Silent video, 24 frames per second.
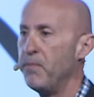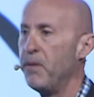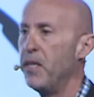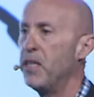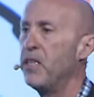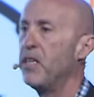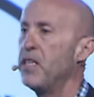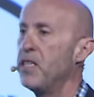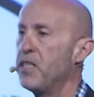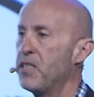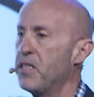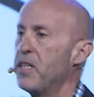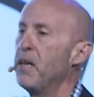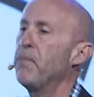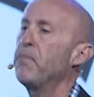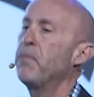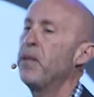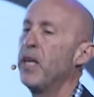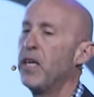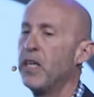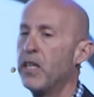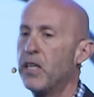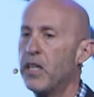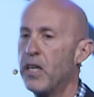There is
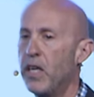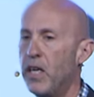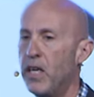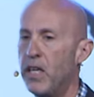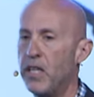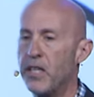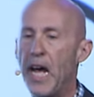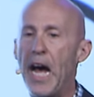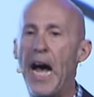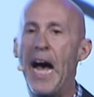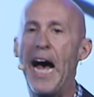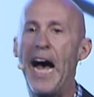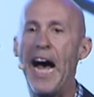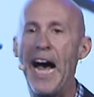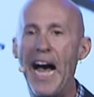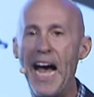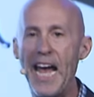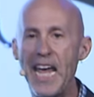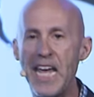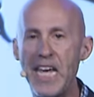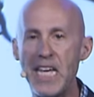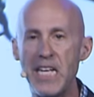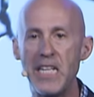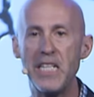something called a
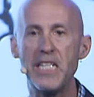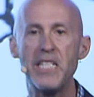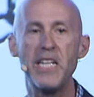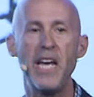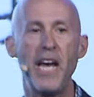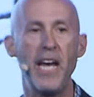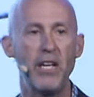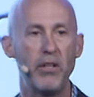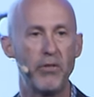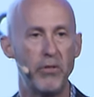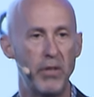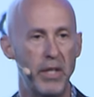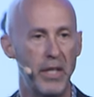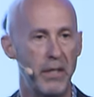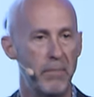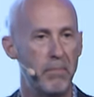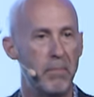high-integrity